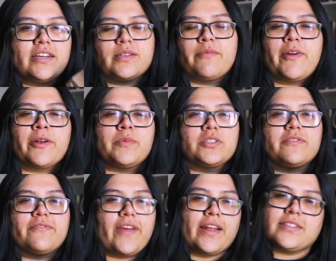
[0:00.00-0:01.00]
because I'm very much a
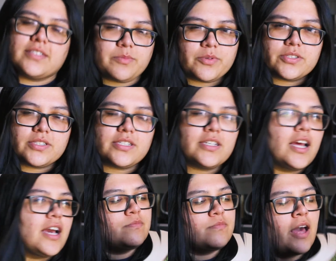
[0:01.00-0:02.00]
fantasy person.
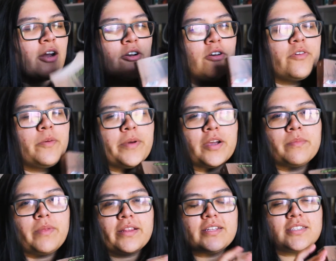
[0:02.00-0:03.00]
I don't know if I'll pick up
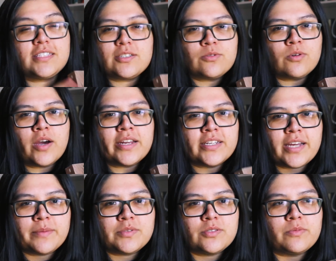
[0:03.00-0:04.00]
like the sequel
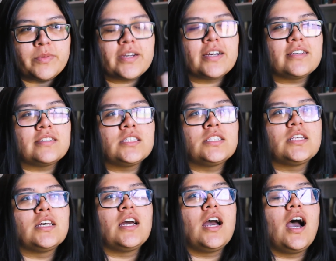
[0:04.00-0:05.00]
anytime soon, because
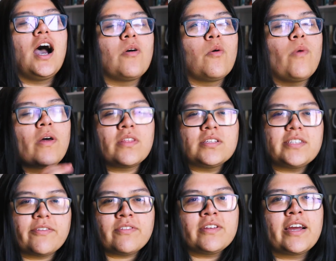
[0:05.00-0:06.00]
while this
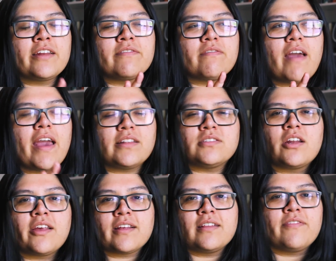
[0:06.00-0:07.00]
definitely kind of ends on
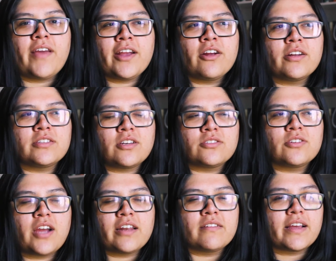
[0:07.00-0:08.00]
a cliffhanger, it's also
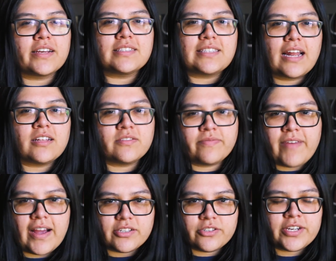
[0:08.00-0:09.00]
kind of like a
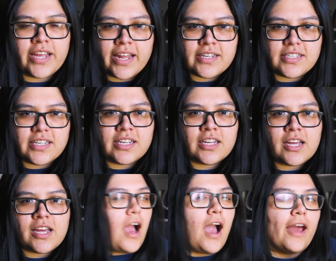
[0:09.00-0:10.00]
satisfactory ending.
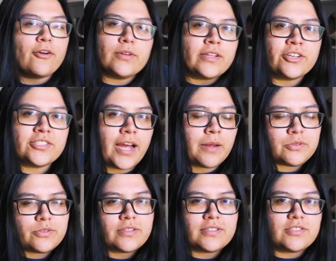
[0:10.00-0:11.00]
I had a really good time
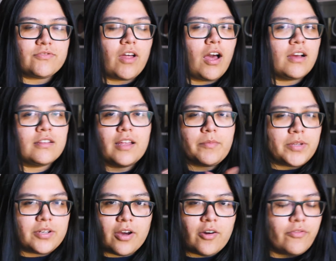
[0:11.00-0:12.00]
doing this vlog. Let me
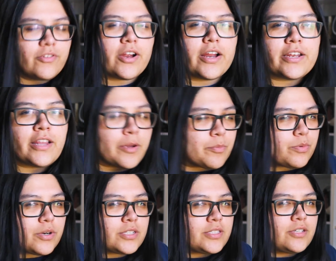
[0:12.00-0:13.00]
know if there are any like
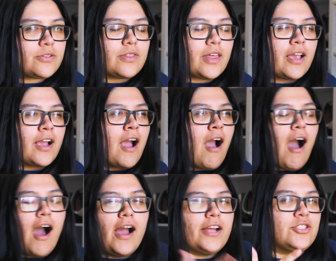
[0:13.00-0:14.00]
books that you think
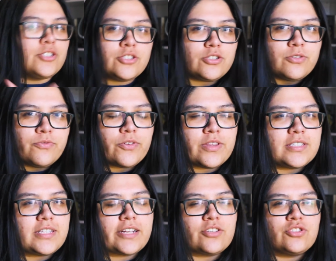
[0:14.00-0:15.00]
I should do for
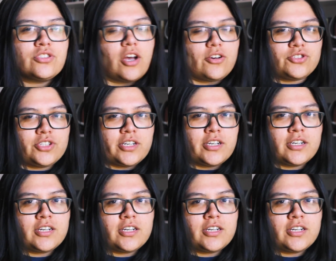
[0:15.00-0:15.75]
this like nostalgic